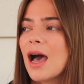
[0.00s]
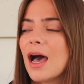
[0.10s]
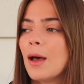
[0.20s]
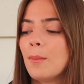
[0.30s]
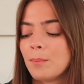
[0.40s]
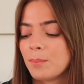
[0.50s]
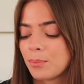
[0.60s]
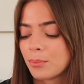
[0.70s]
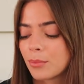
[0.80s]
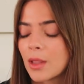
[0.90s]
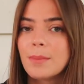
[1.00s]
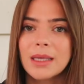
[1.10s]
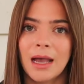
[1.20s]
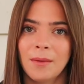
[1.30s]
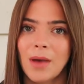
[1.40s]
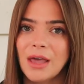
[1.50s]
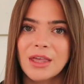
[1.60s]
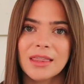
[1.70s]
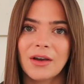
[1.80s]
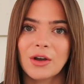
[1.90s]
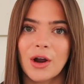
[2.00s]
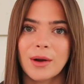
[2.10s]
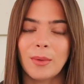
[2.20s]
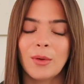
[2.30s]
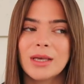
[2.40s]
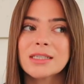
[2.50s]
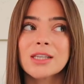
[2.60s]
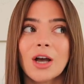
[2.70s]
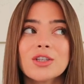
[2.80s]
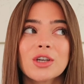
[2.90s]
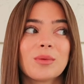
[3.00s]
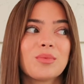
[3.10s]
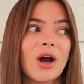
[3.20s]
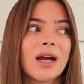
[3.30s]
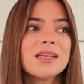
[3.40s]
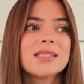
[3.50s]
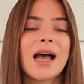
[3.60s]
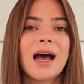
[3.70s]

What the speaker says: But yeah, I think they're incredible. They're such a good price.